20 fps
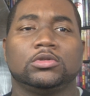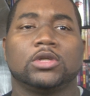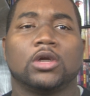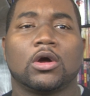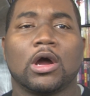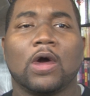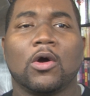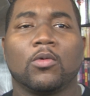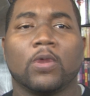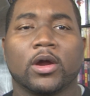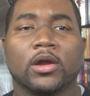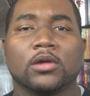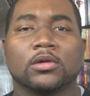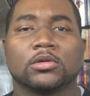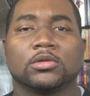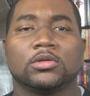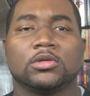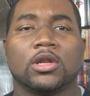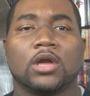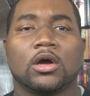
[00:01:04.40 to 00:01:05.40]
I work,
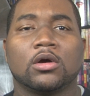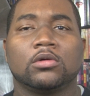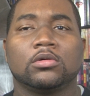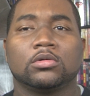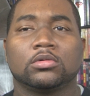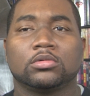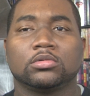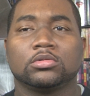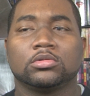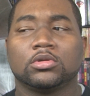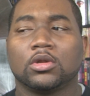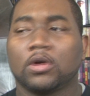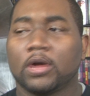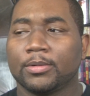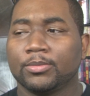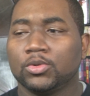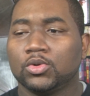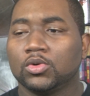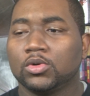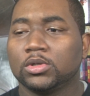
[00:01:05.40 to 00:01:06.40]
I'm doing
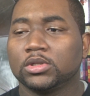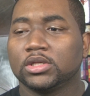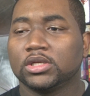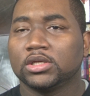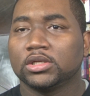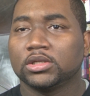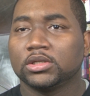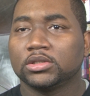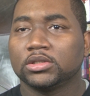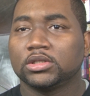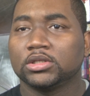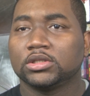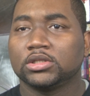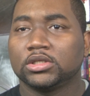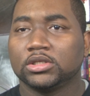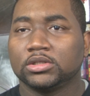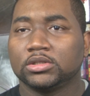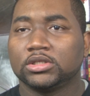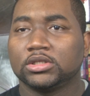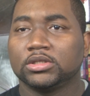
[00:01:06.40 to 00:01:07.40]
the
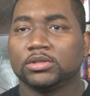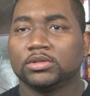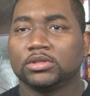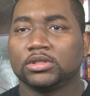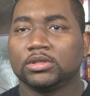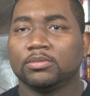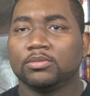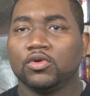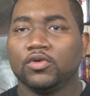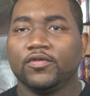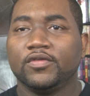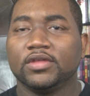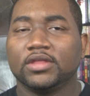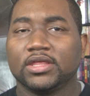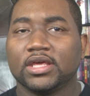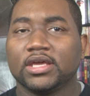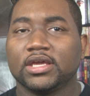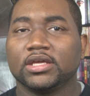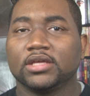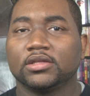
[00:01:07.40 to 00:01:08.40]
movie
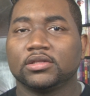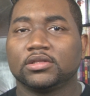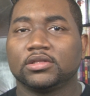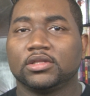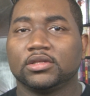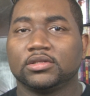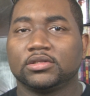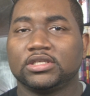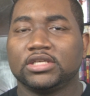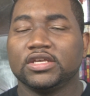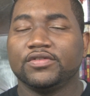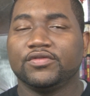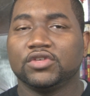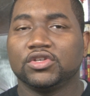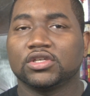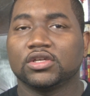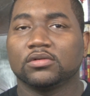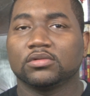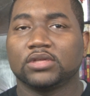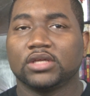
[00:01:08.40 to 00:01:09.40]
thing, the TV
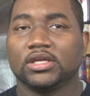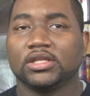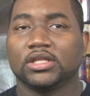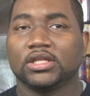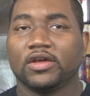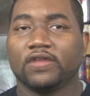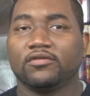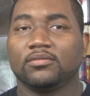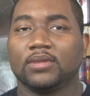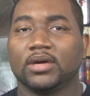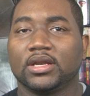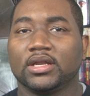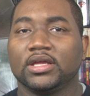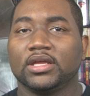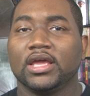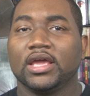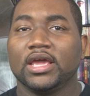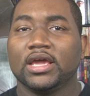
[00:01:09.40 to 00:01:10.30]
show thing, the Love and Money.